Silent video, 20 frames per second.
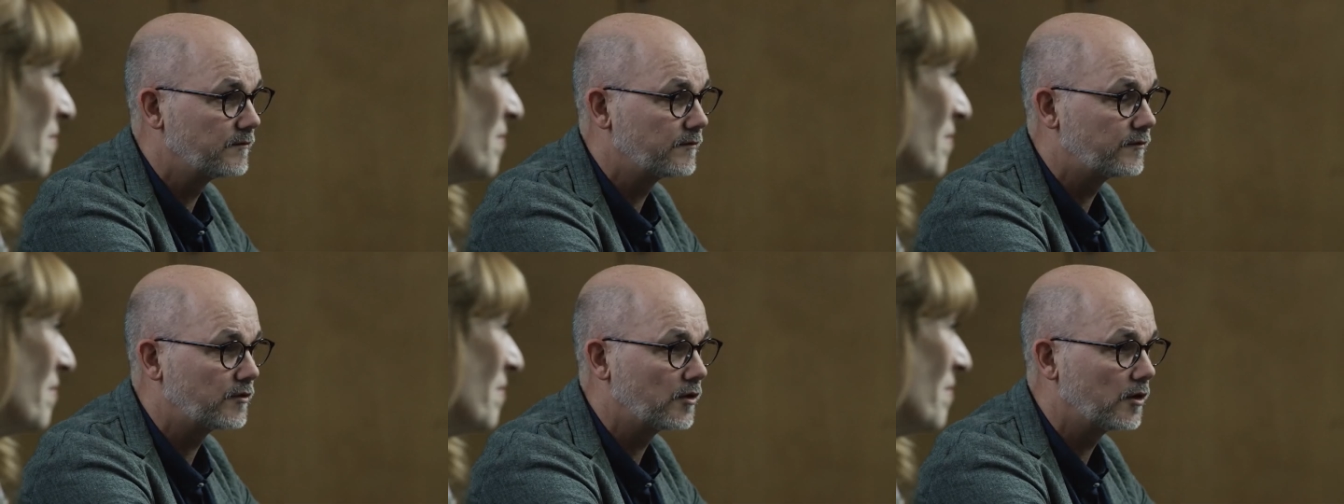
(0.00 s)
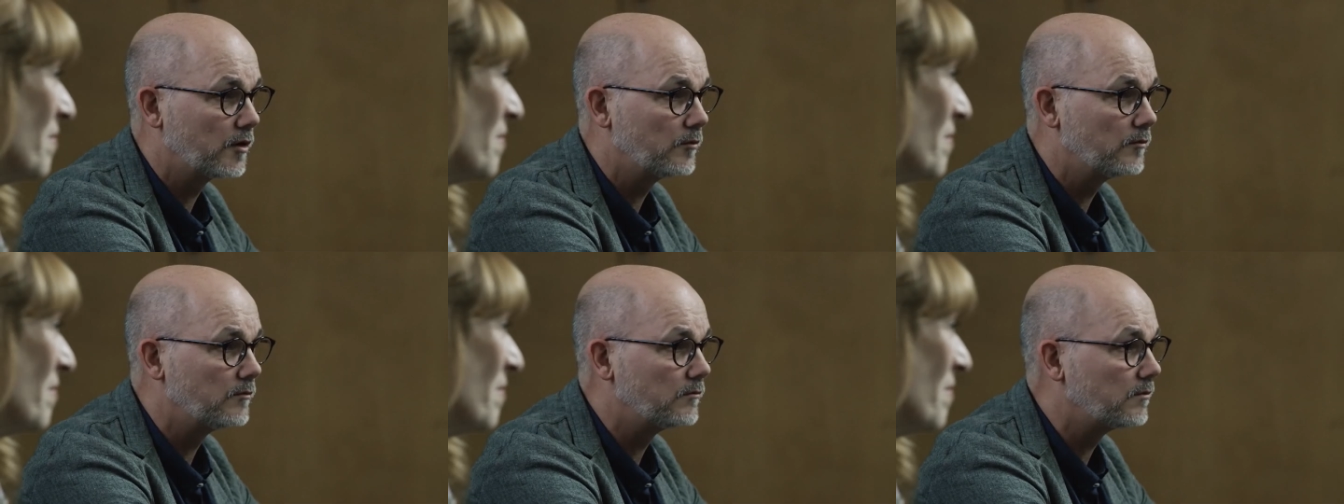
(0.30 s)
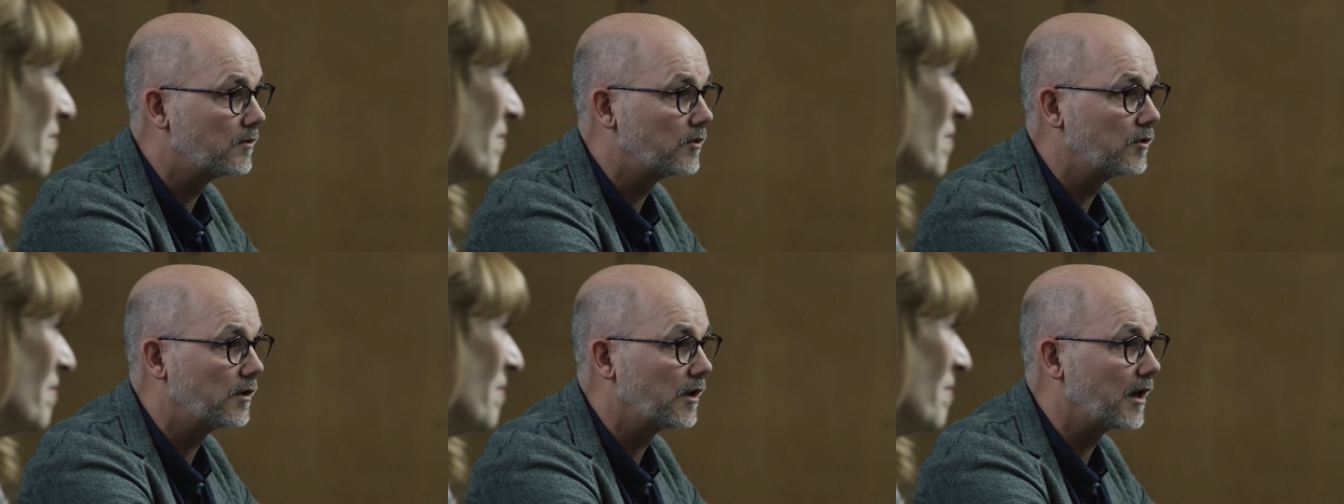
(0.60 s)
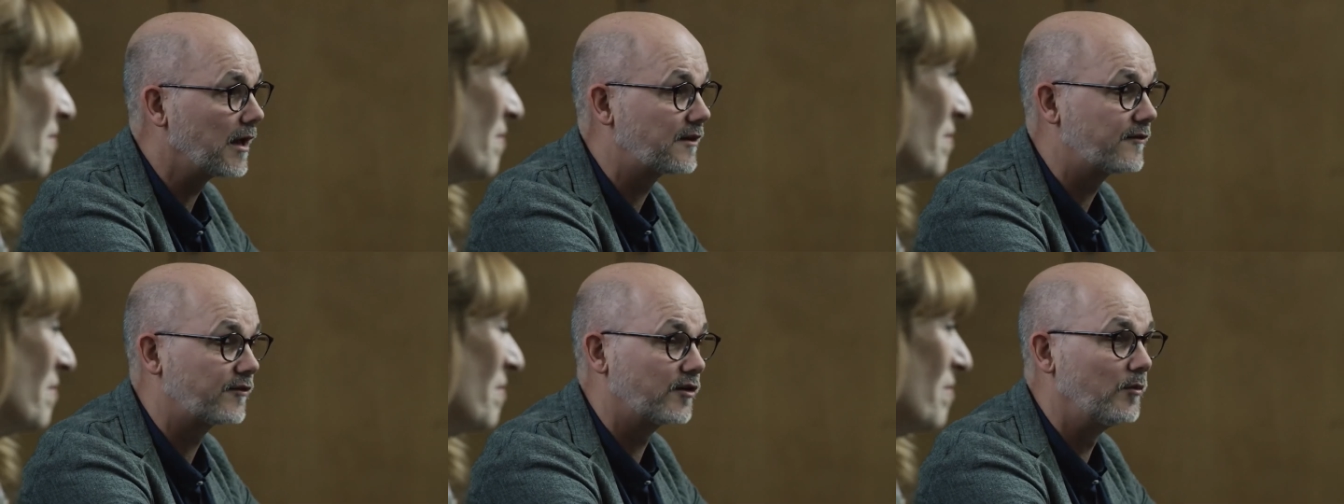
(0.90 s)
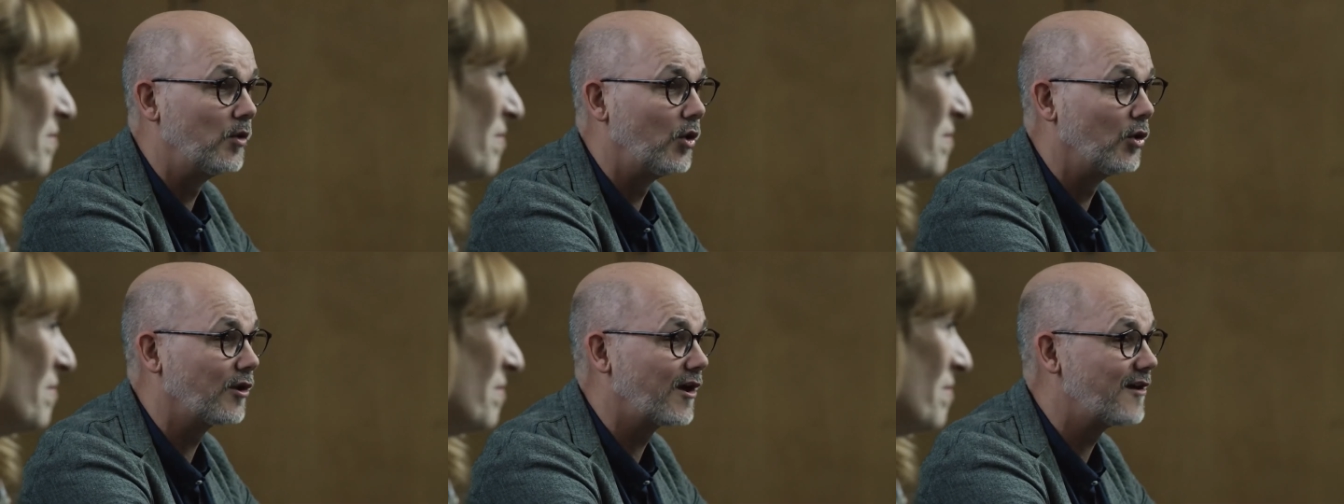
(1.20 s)
From
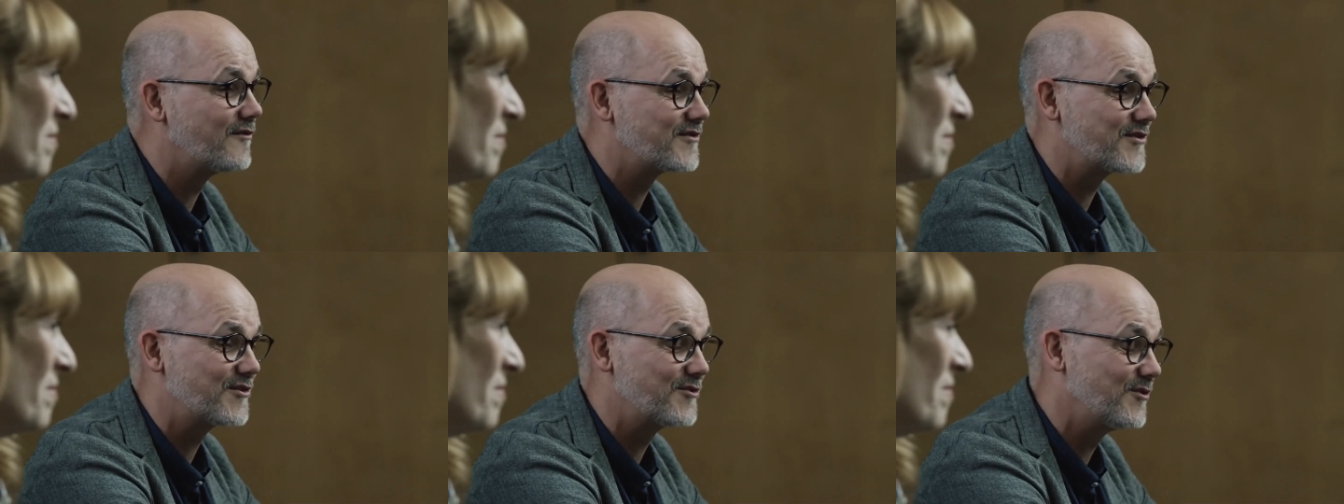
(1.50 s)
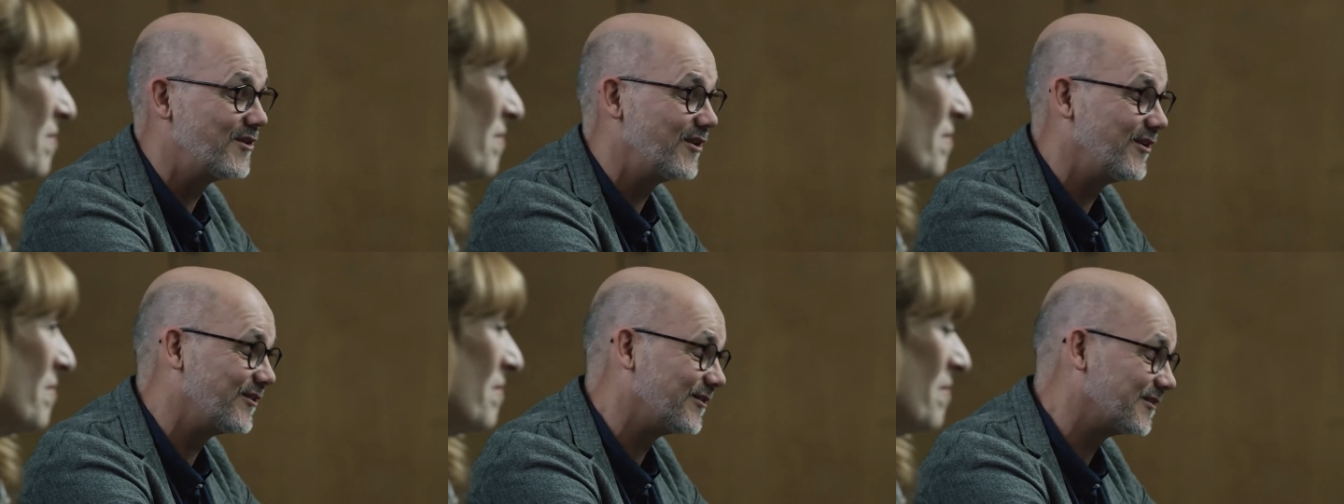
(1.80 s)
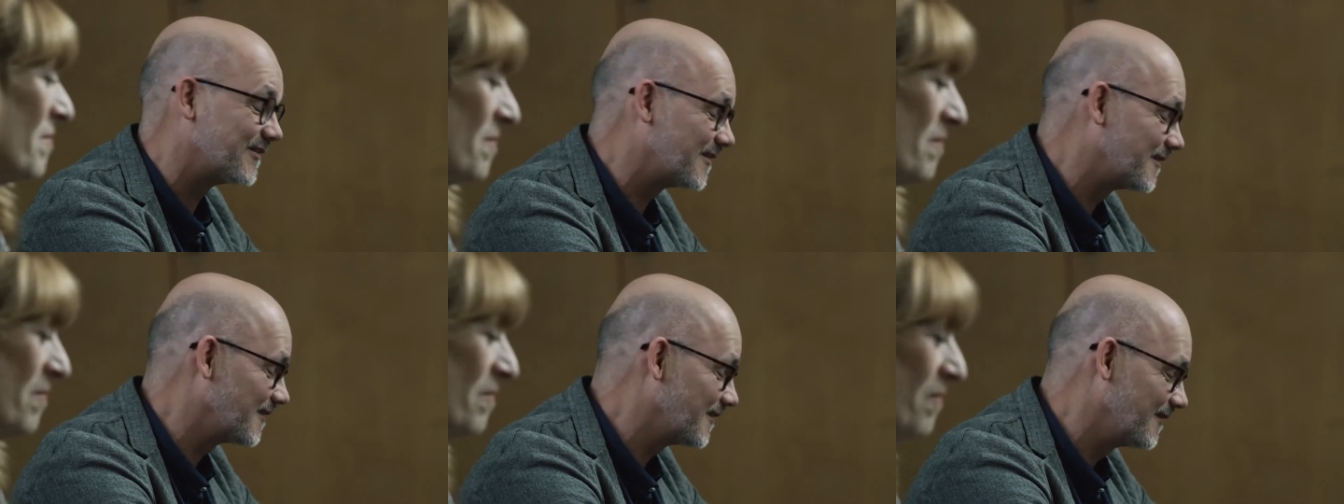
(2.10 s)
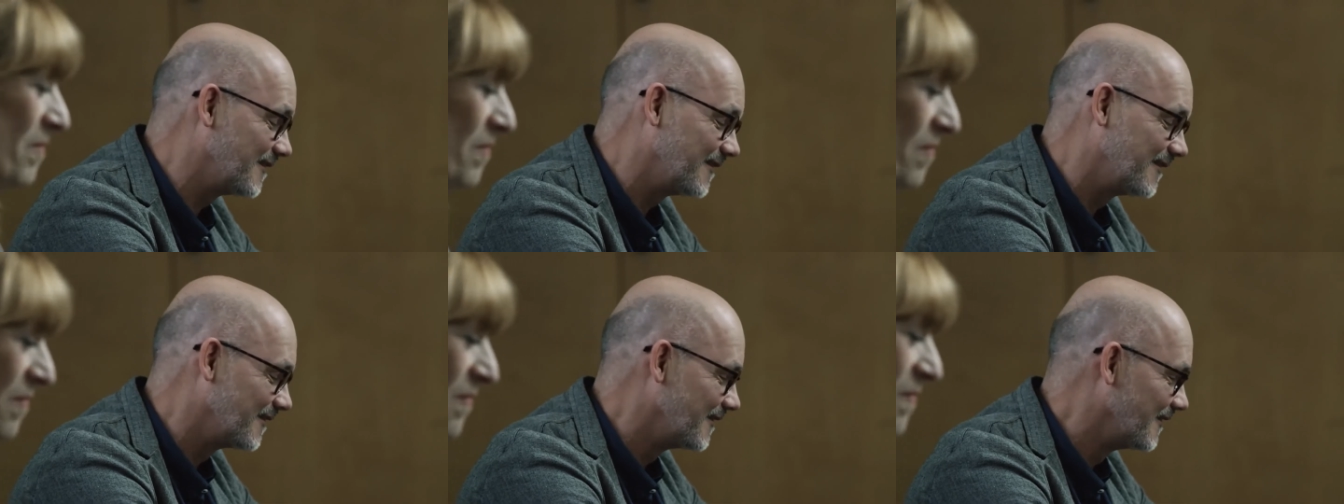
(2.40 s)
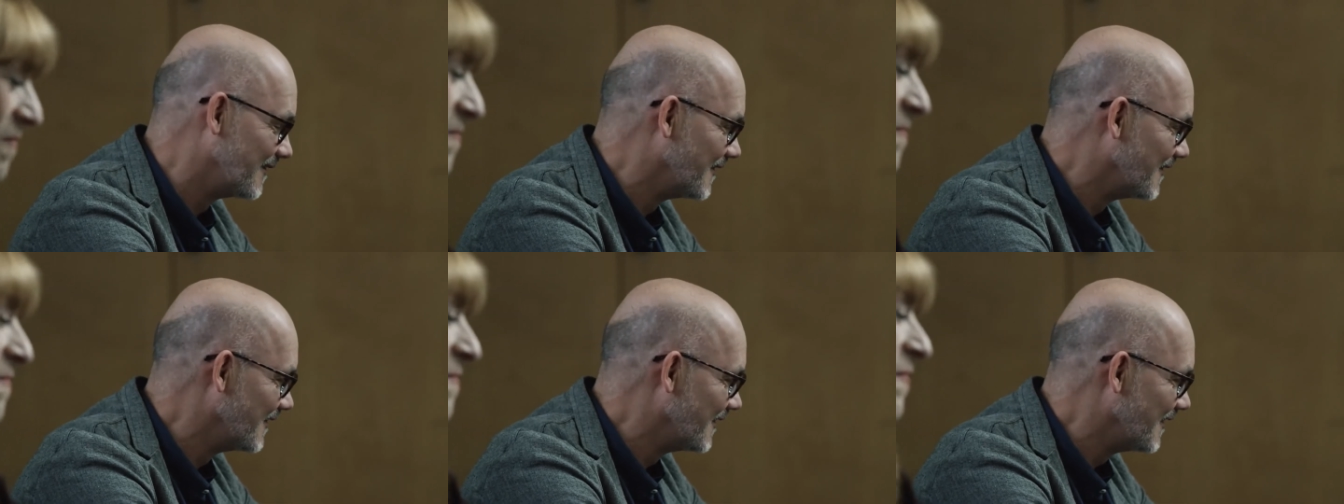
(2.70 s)
all over the world,
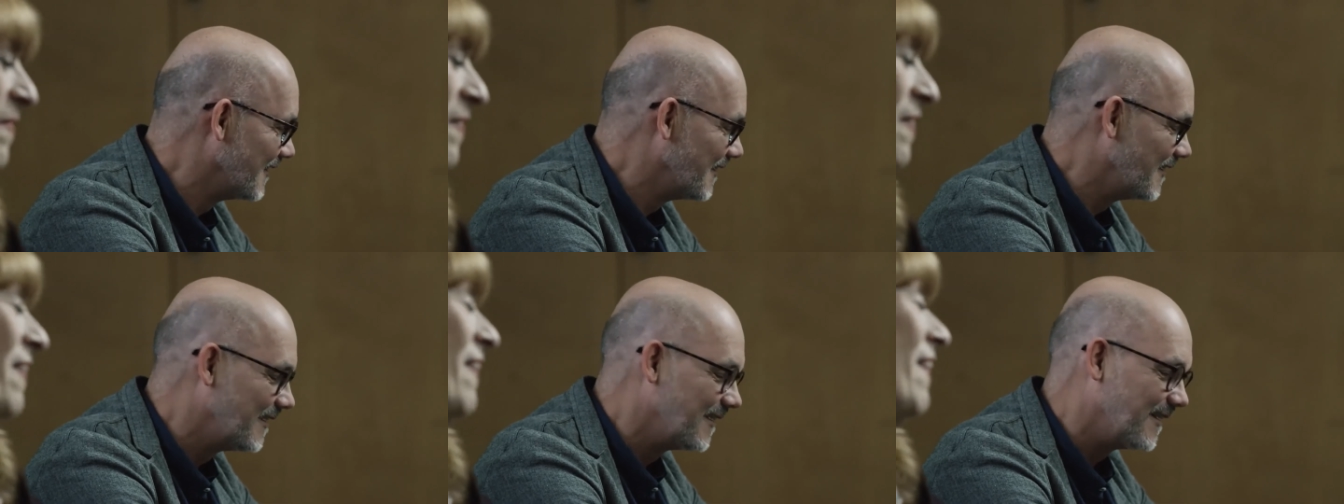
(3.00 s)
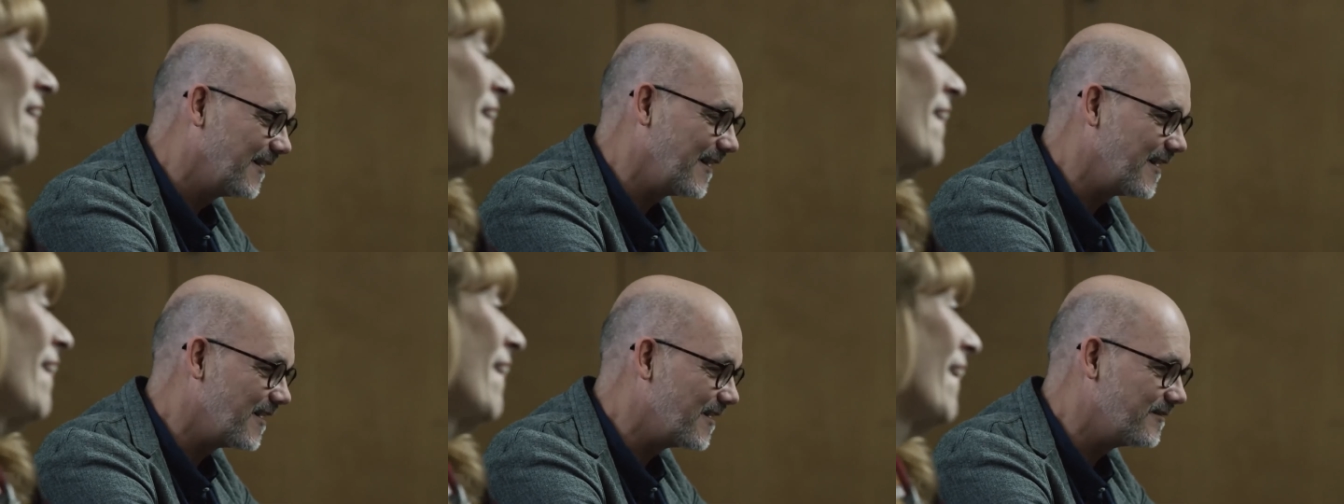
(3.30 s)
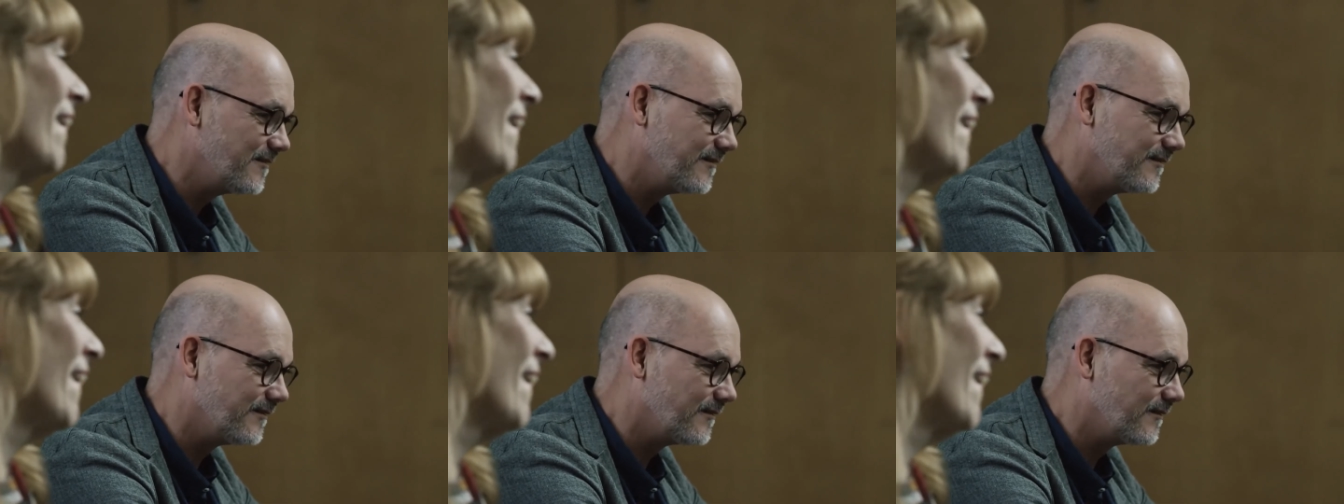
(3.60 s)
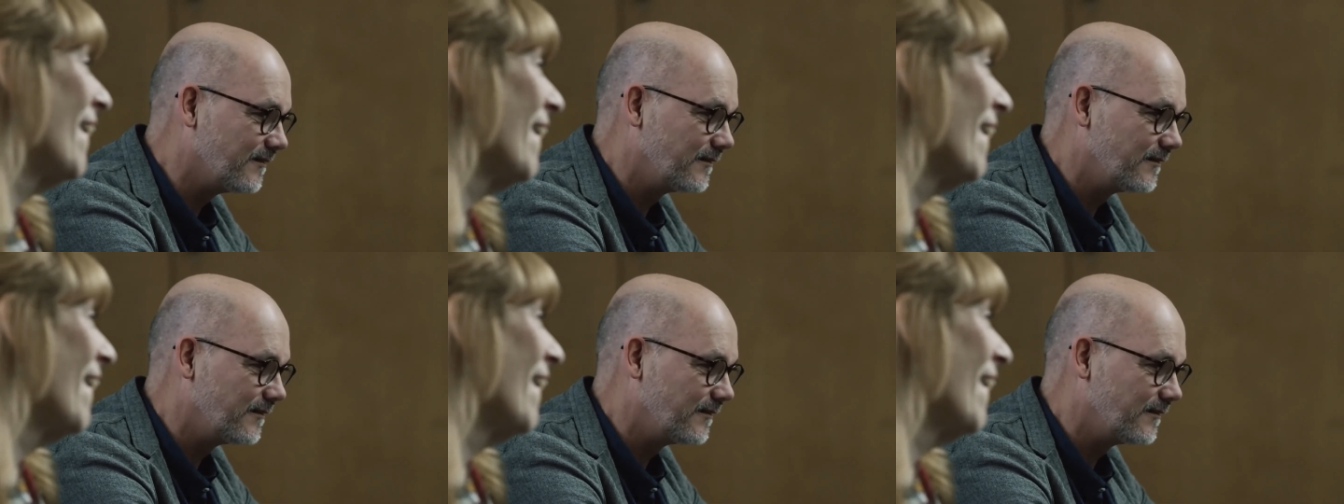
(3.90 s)
and